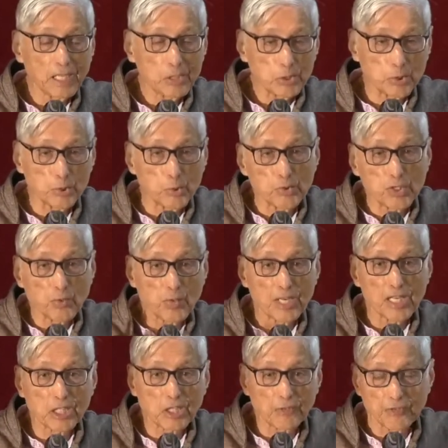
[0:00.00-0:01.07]
to do the
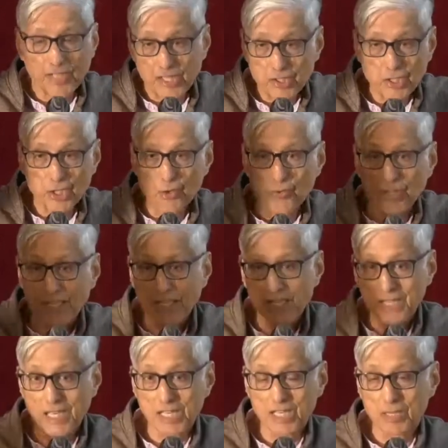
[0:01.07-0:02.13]
work of rescuing
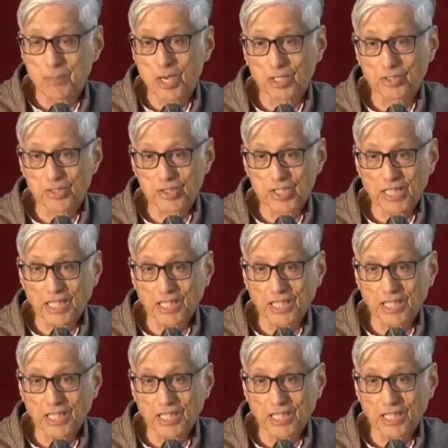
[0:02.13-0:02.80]
Indian democracy.